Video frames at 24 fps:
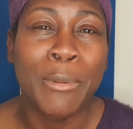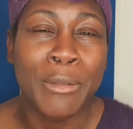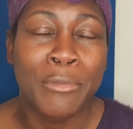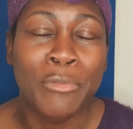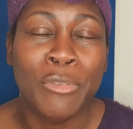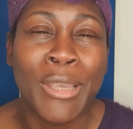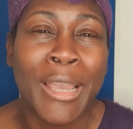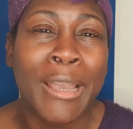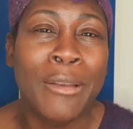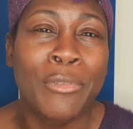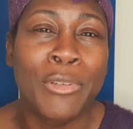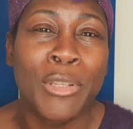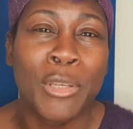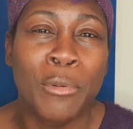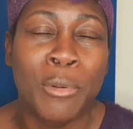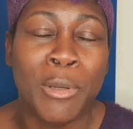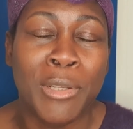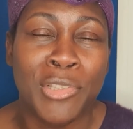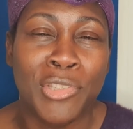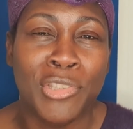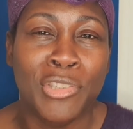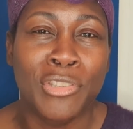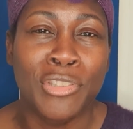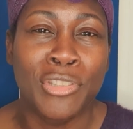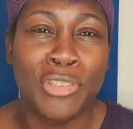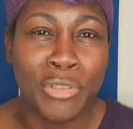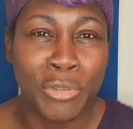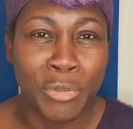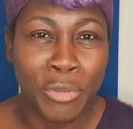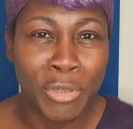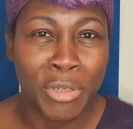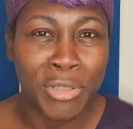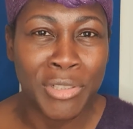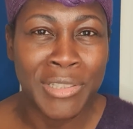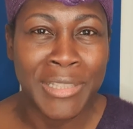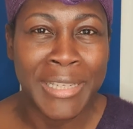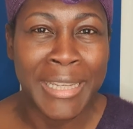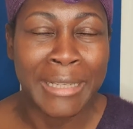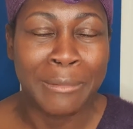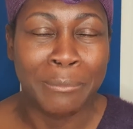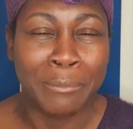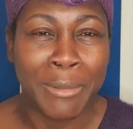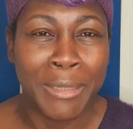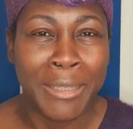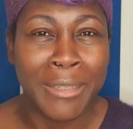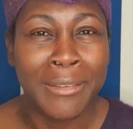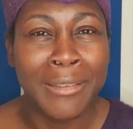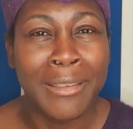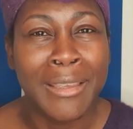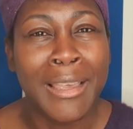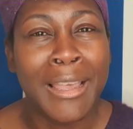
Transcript: if you have any questions, do contact me.